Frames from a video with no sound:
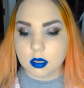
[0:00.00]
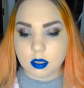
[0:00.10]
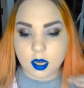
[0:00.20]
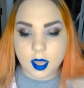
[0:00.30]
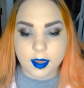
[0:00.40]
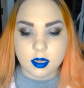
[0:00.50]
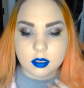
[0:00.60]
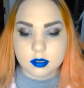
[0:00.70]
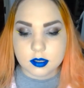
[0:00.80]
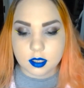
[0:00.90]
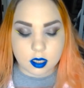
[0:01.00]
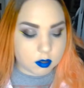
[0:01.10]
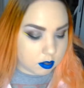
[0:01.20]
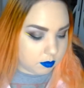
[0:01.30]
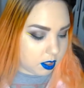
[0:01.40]
layers that are
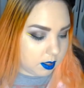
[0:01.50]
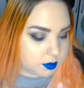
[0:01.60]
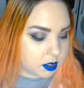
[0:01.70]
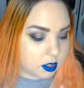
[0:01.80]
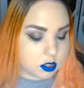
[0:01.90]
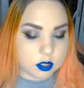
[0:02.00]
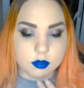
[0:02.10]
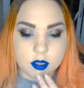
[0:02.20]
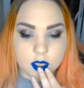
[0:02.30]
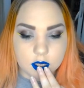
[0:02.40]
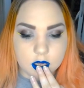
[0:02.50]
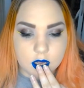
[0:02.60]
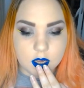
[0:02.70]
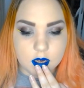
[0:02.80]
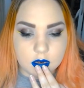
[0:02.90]
on my lips are so thick
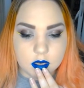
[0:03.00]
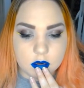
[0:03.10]
and